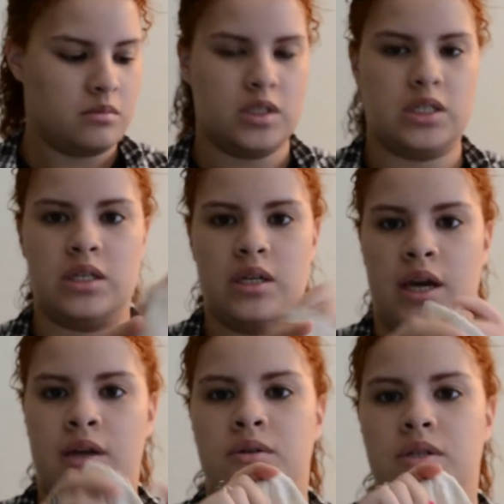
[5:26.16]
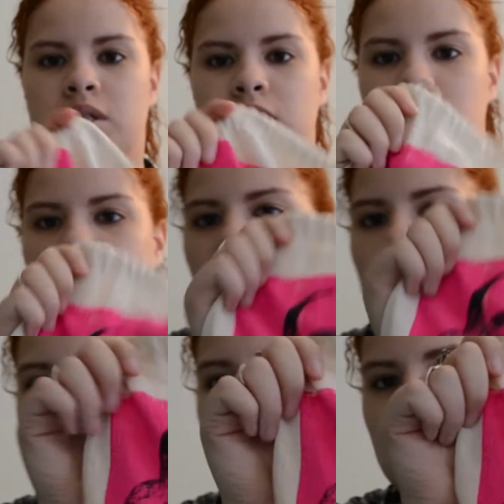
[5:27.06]
this Nano Stitch
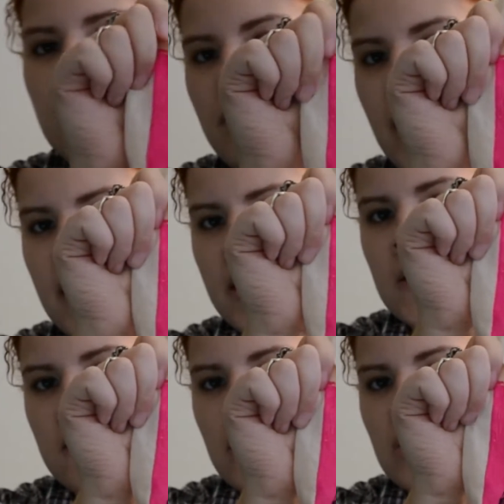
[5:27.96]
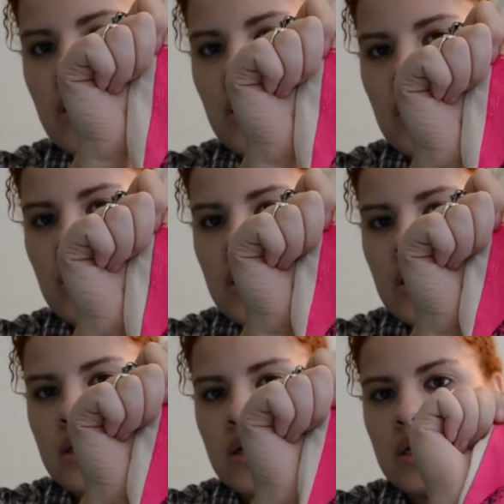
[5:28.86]
Lab bag.
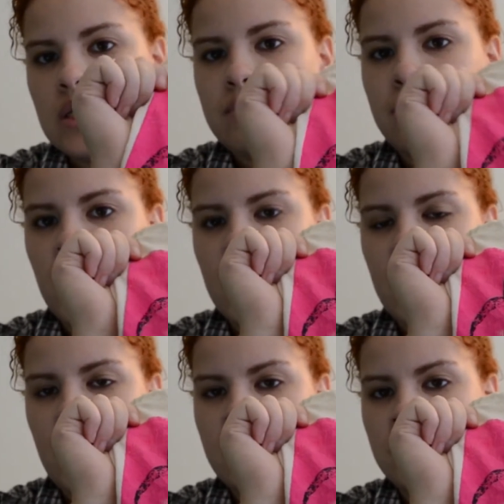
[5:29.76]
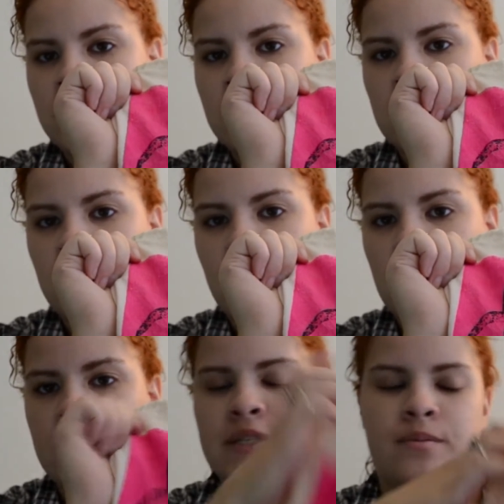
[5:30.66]
It's Biohazard. My
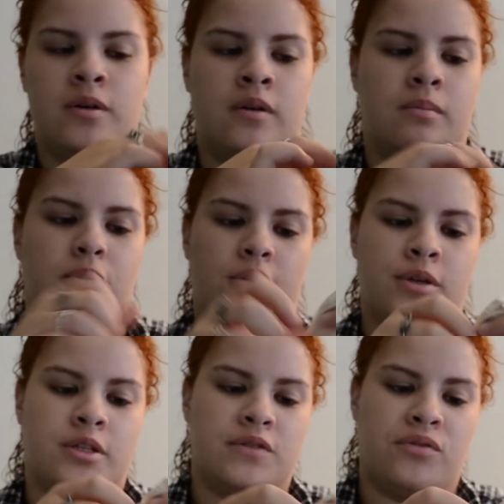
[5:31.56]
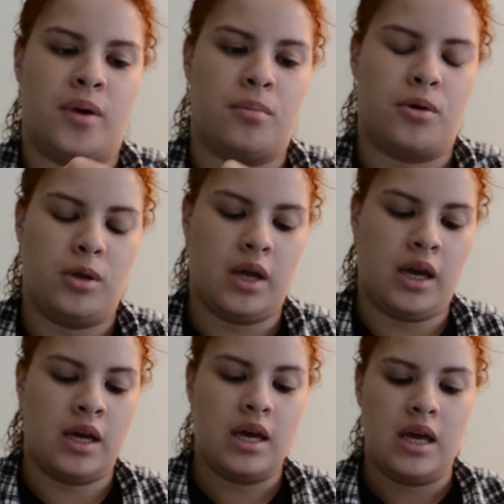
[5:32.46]
husband bought me this for my
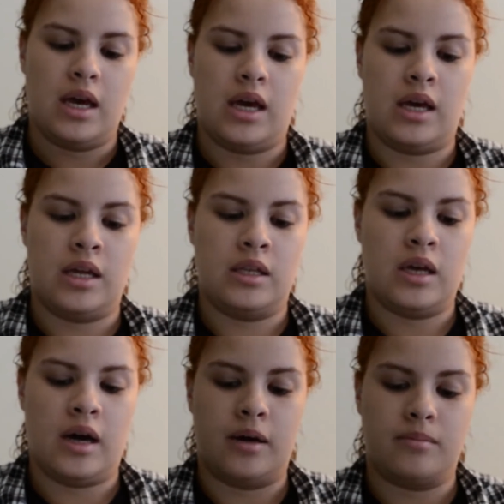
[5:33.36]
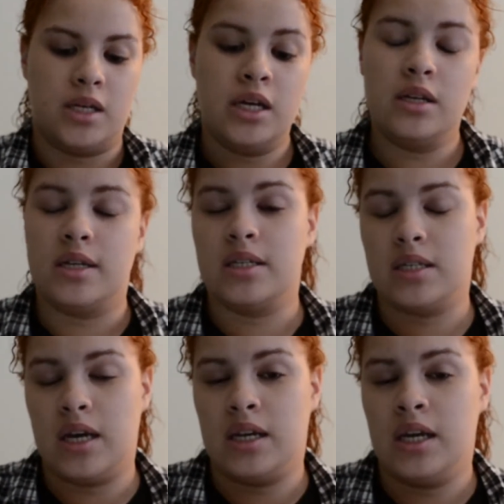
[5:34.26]
birthday, and he knits,
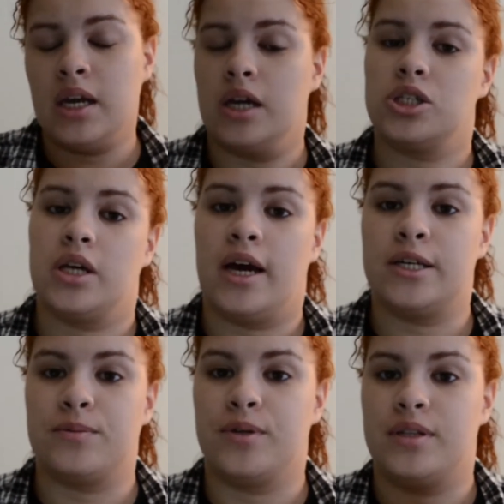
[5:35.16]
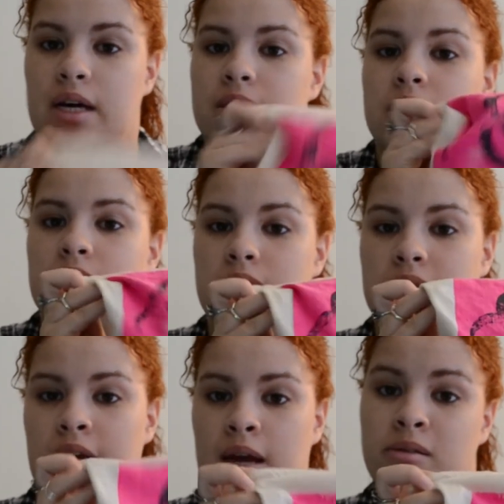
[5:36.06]
and he actually has one that's the
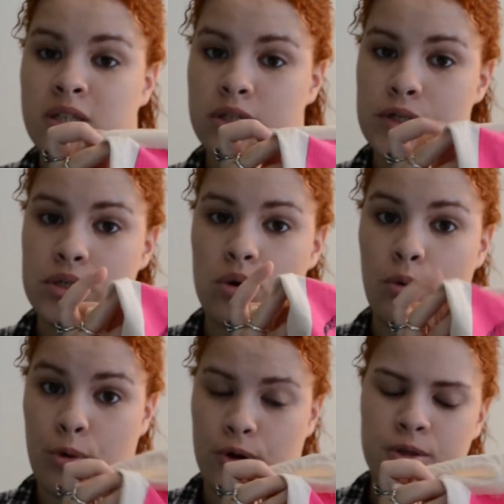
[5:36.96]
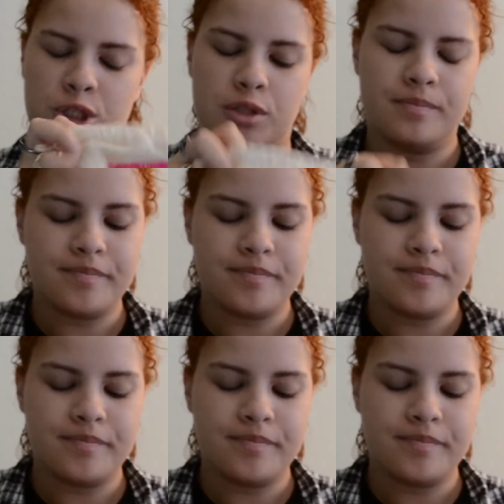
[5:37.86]
same. It's just orange.